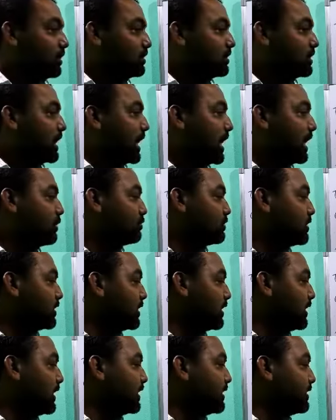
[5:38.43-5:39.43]
The outer
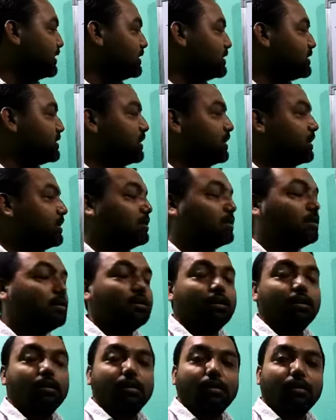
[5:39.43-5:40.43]
layer is
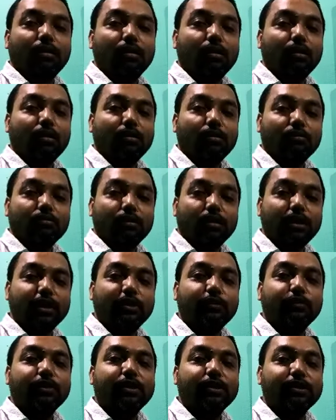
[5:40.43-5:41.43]
in
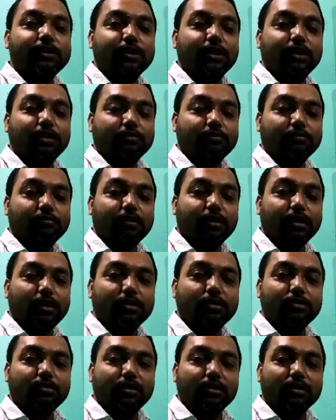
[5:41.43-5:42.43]
liquid state. It
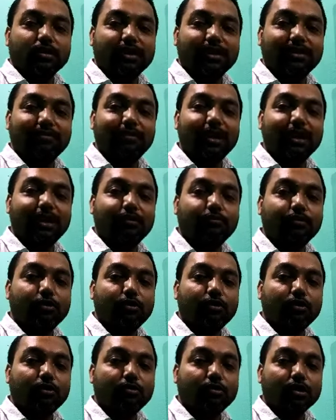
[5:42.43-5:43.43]
is semi-liquid,
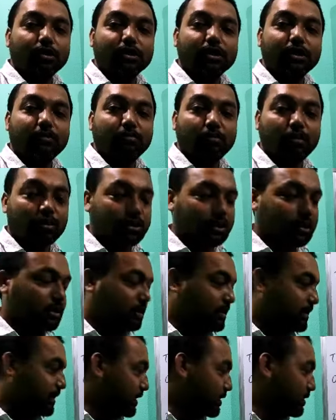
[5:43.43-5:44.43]
or you can say molten
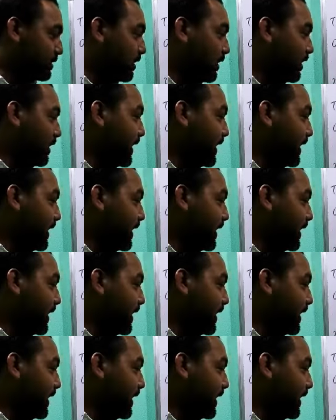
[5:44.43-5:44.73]
state.